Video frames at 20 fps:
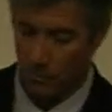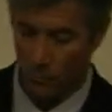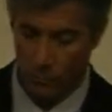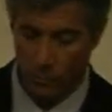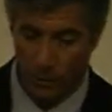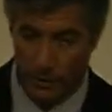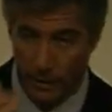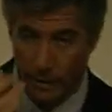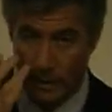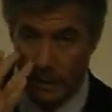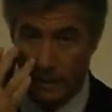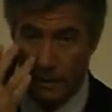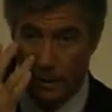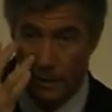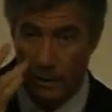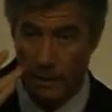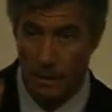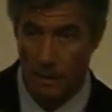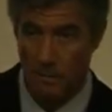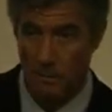we're
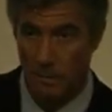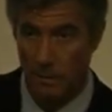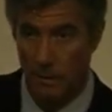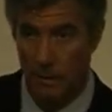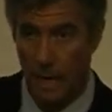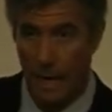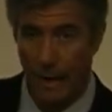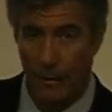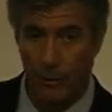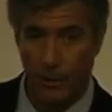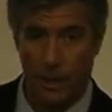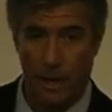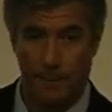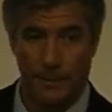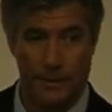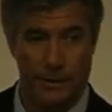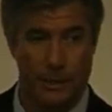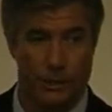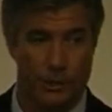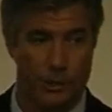in our
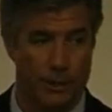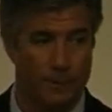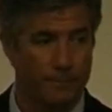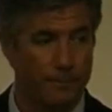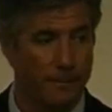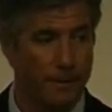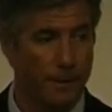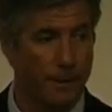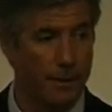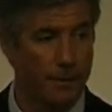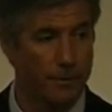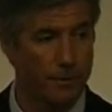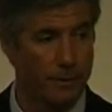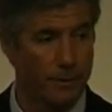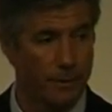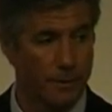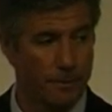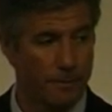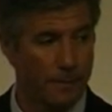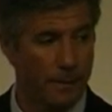competition,
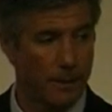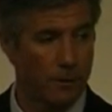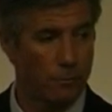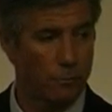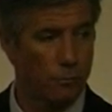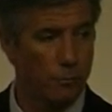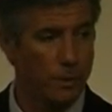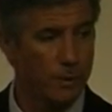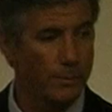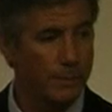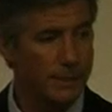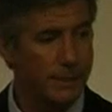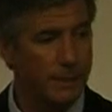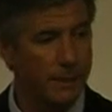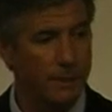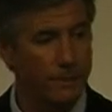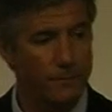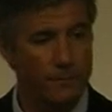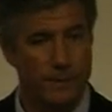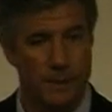the, and we
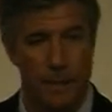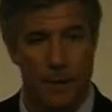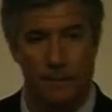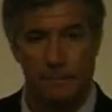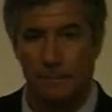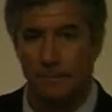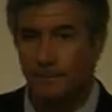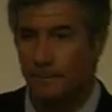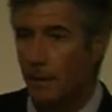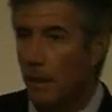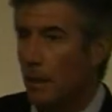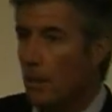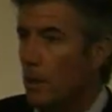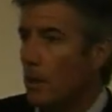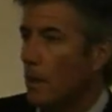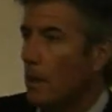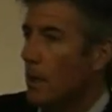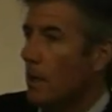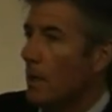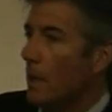received, um,
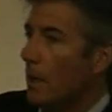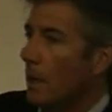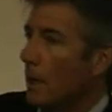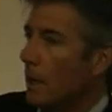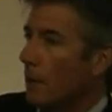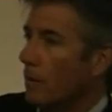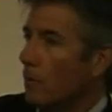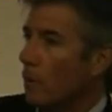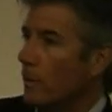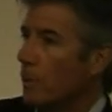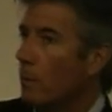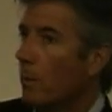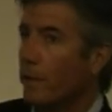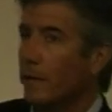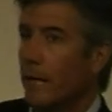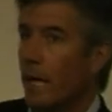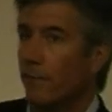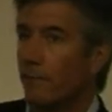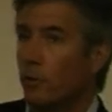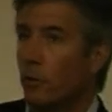uh, we
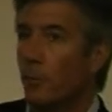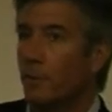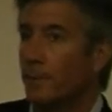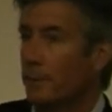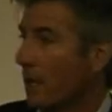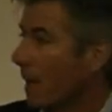wanted to have an open